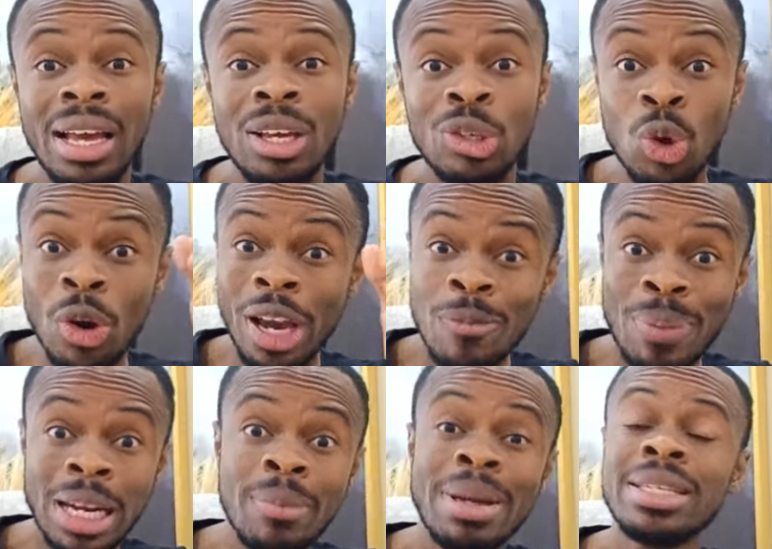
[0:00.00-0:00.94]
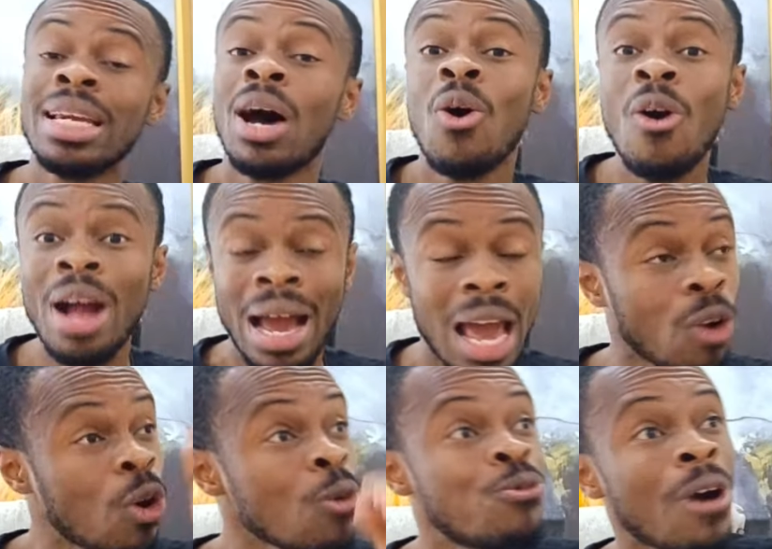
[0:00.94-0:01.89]
UK Parliament na Oka,
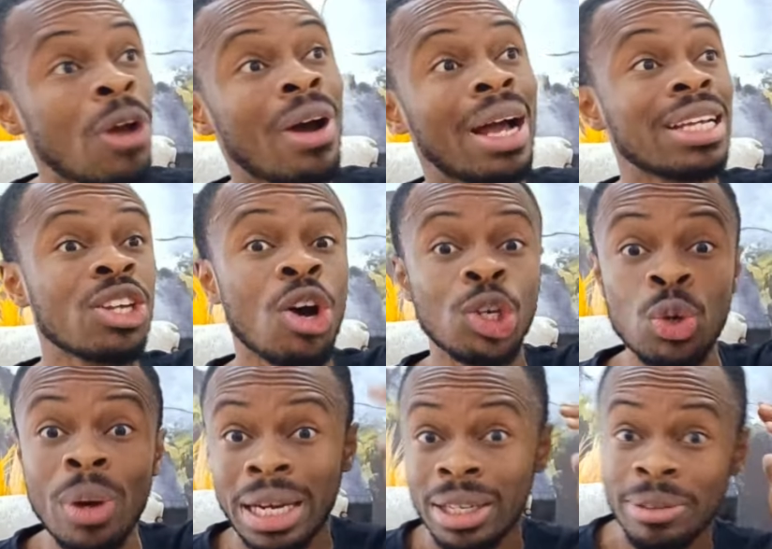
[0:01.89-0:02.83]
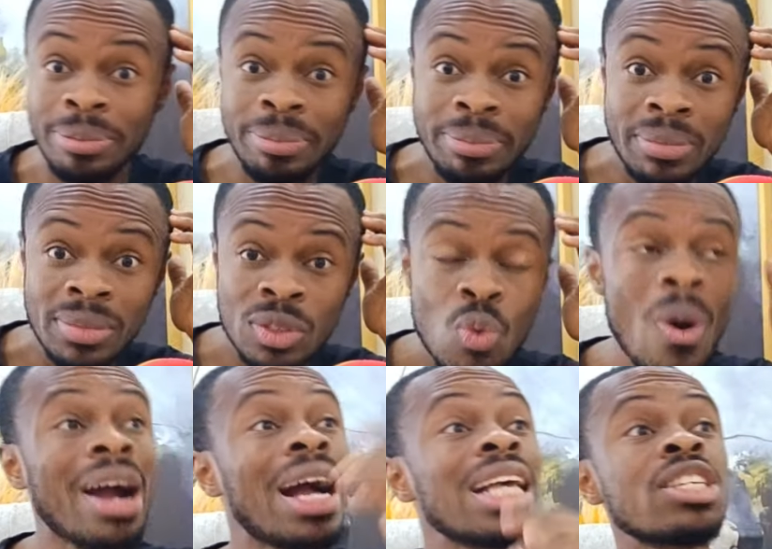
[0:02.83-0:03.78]
Ekufuado Akasa or UN,
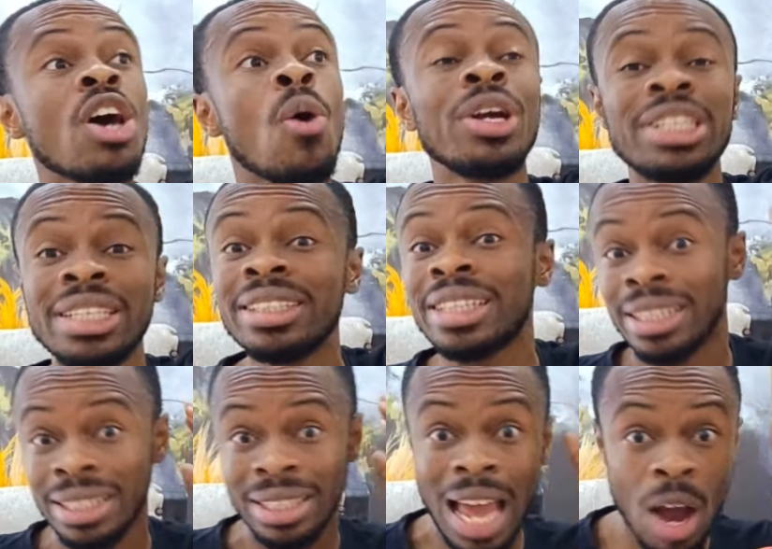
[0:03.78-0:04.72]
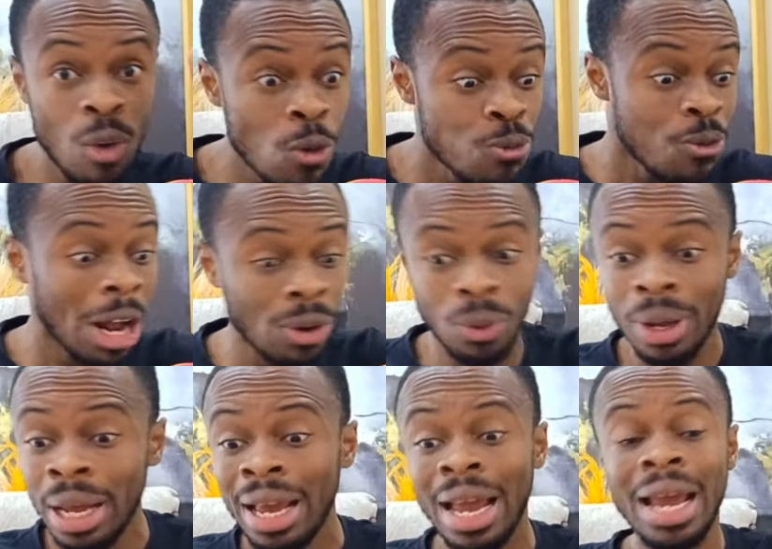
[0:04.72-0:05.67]
Wakasa or Washington, Ekufuado.
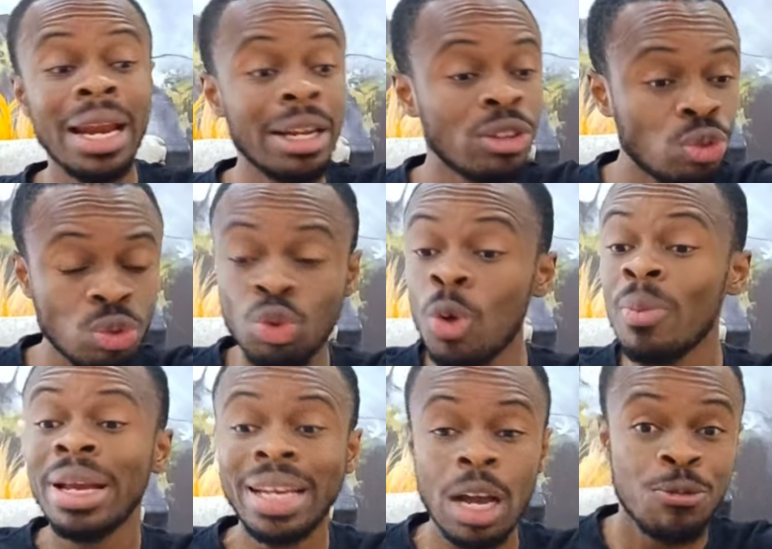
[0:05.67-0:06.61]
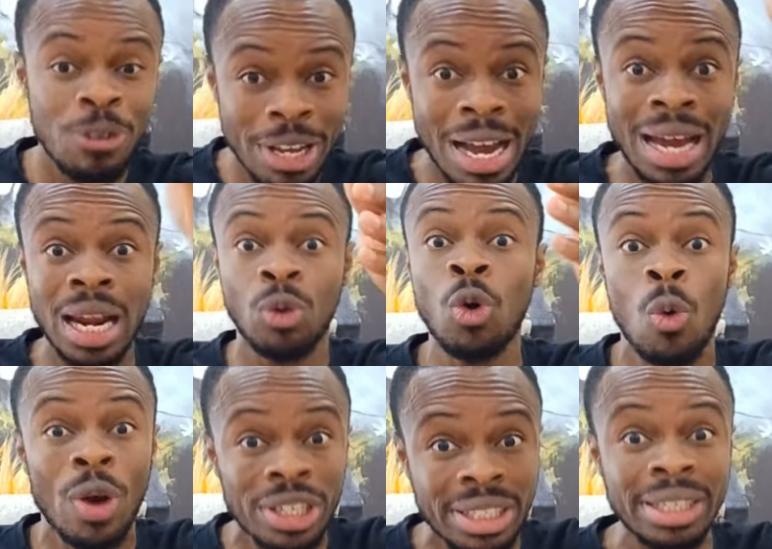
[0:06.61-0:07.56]
And a two-minute free Ghana called
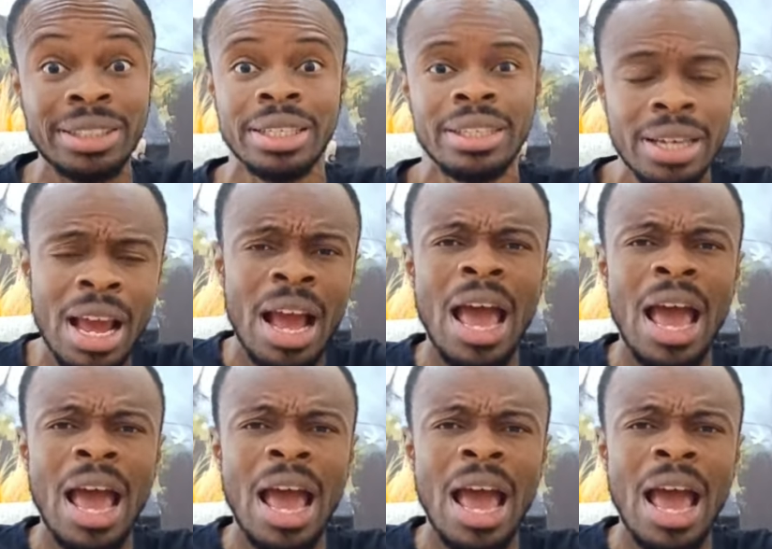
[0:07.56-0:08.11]
Washington.